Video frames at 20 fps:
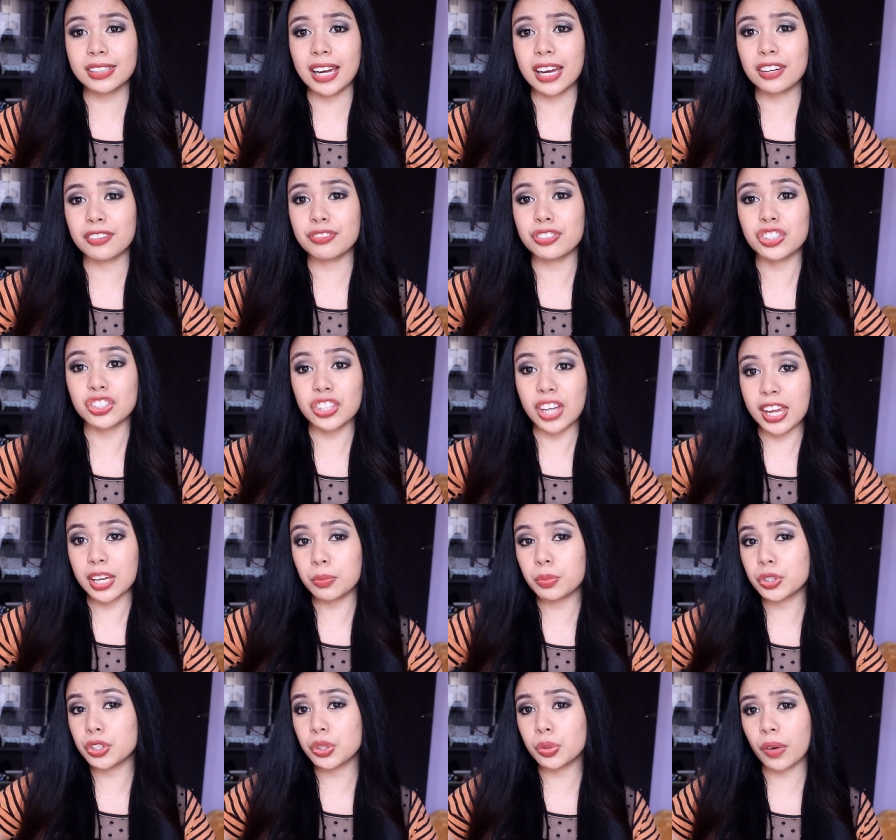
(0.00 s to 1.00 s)
kind of
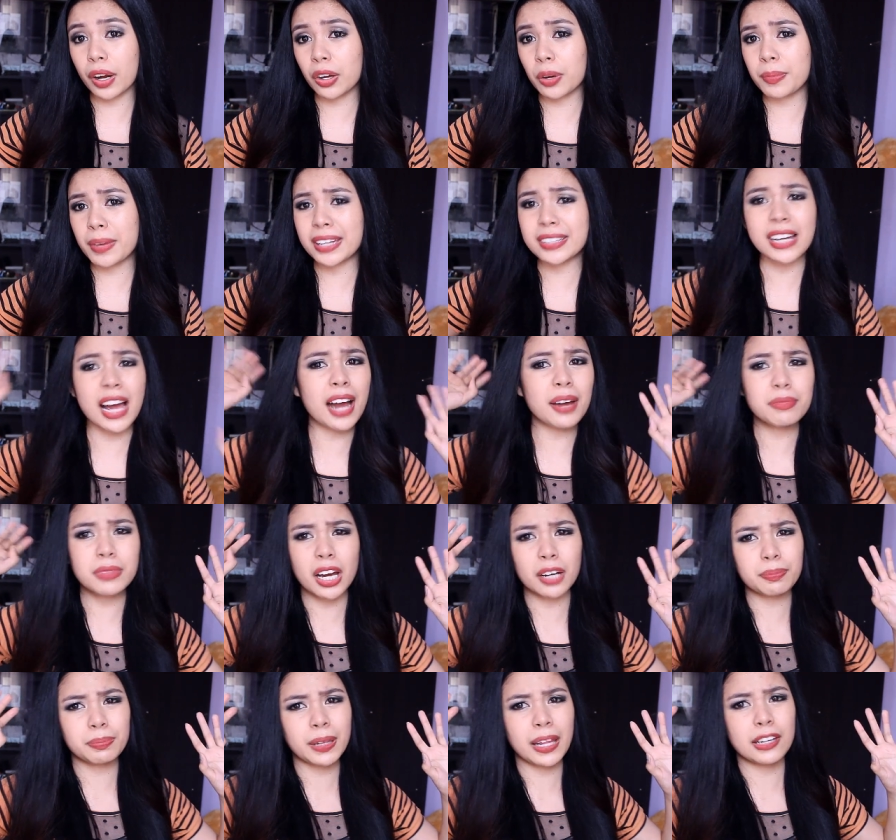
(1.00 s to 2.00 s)
shade would you recommend. I'm
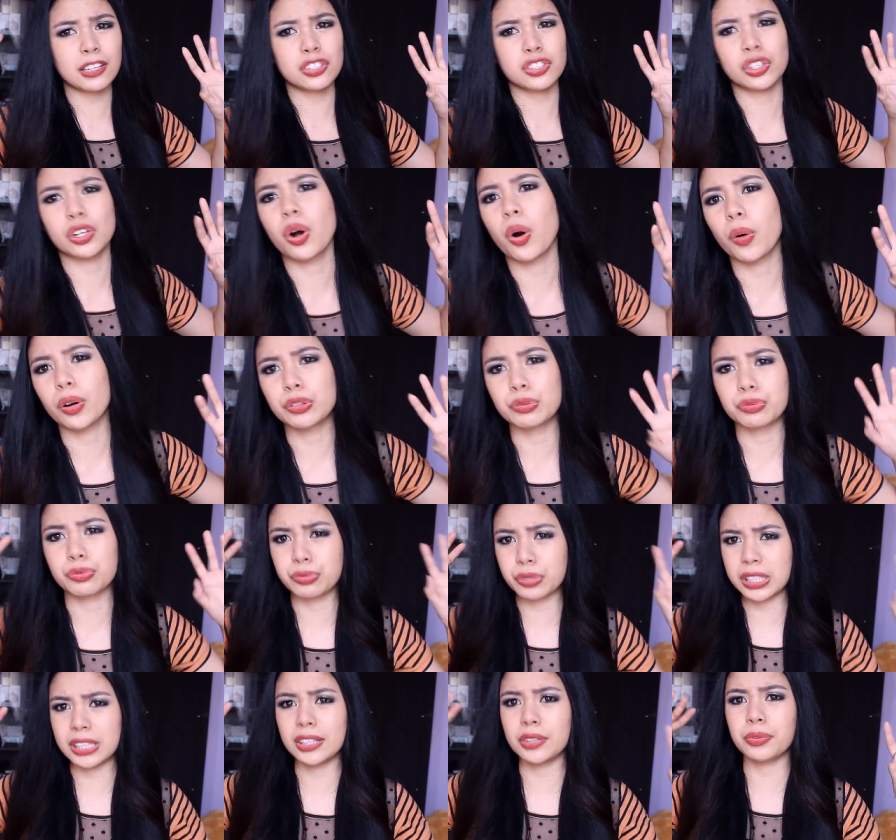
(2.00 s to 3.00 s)
not planning to go on
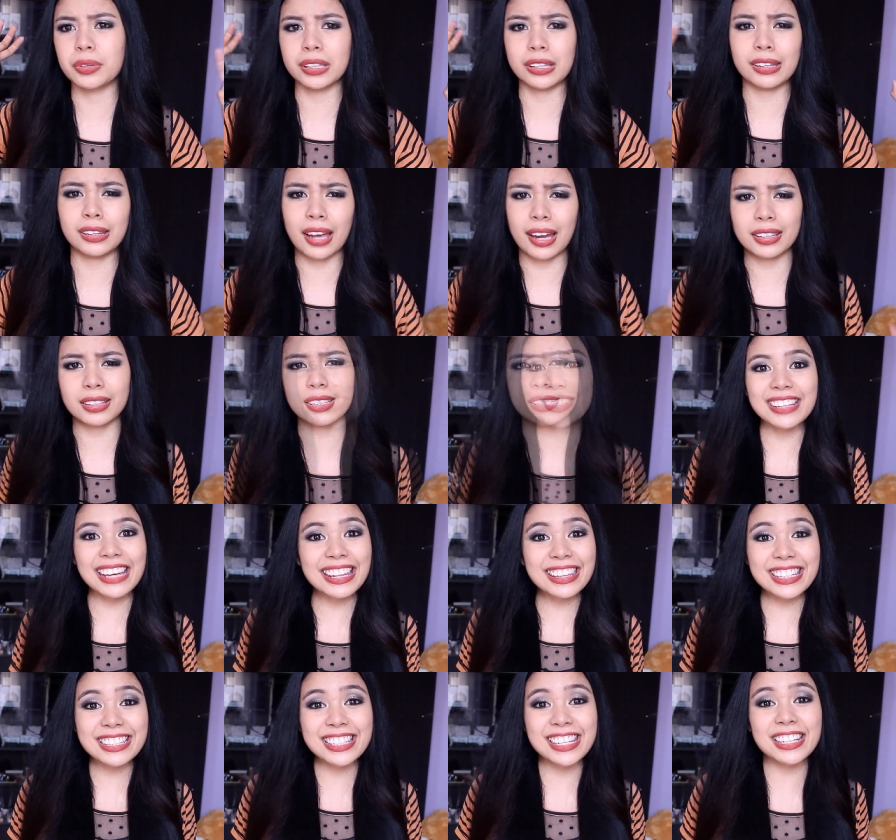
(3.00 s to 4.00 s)
really, really light. So
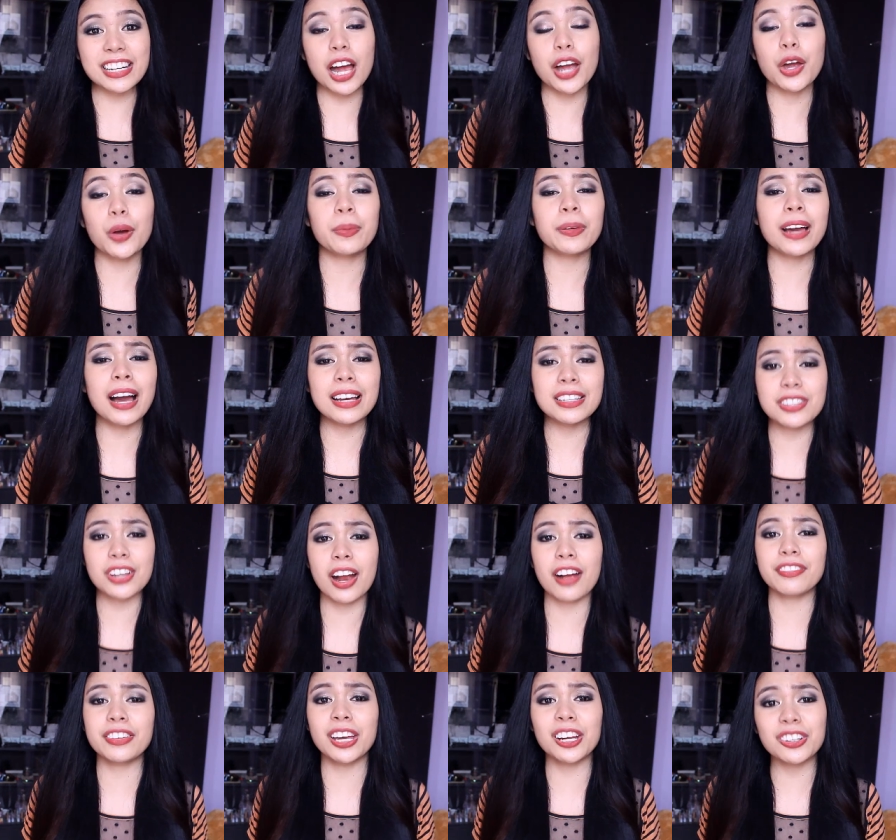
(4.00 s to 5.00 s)
yeah, that's it. I hope you guys
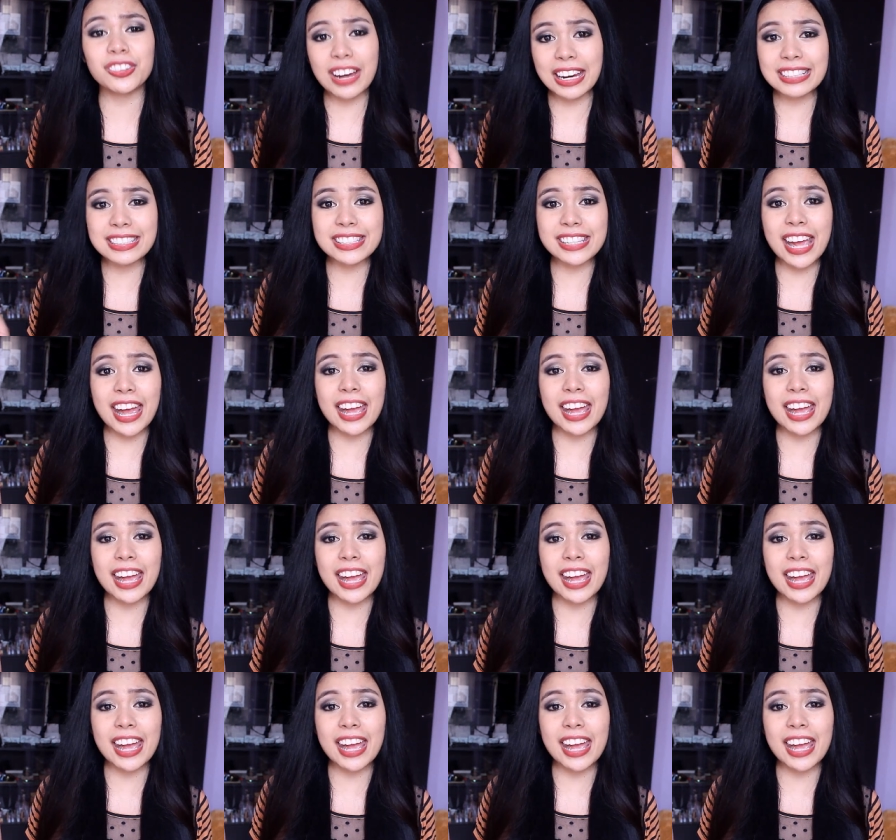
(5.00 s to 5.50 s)
are having a great